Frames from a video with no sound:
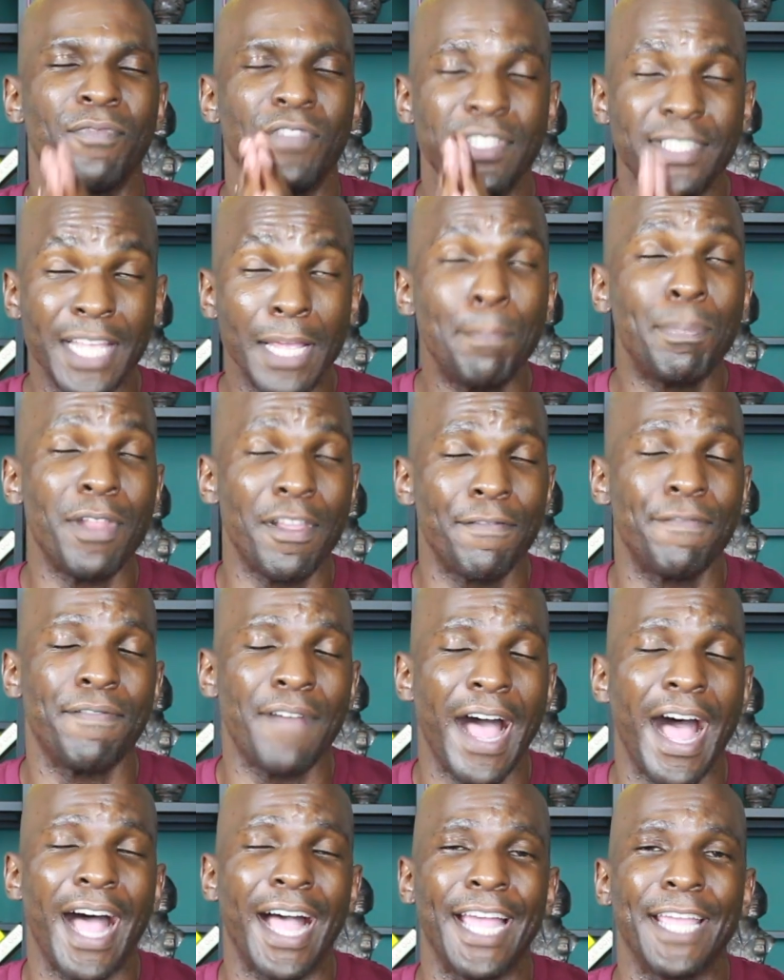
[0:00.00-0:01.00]

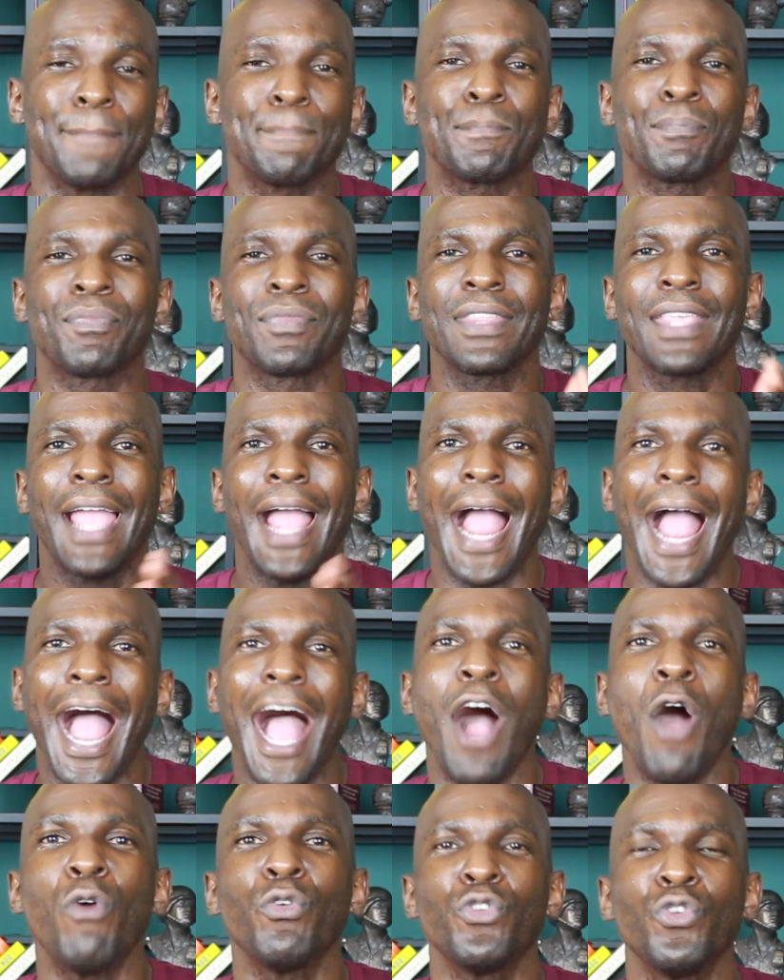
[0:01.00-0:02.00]
simplify
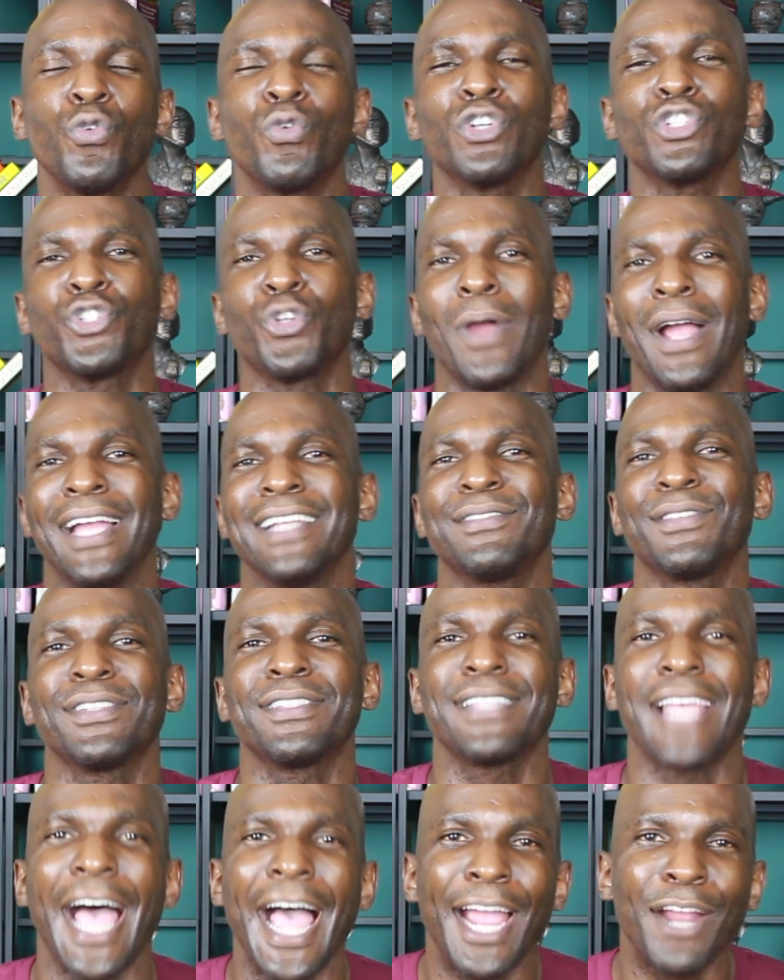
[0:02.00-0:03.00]
how you are trying to
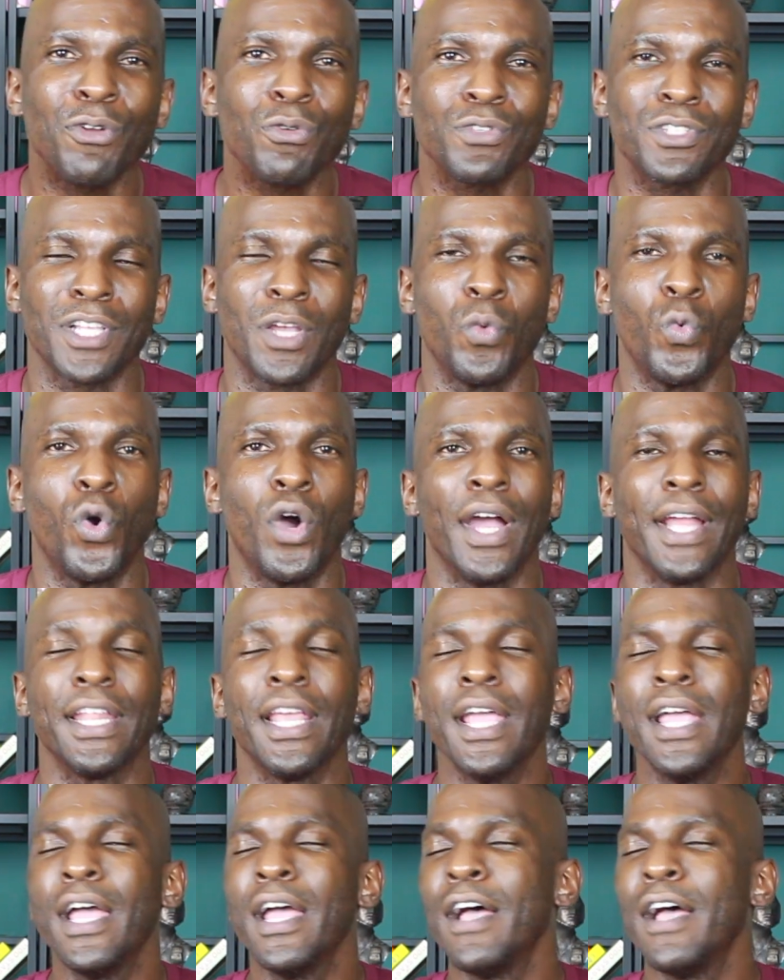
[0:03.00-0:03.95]
title someone.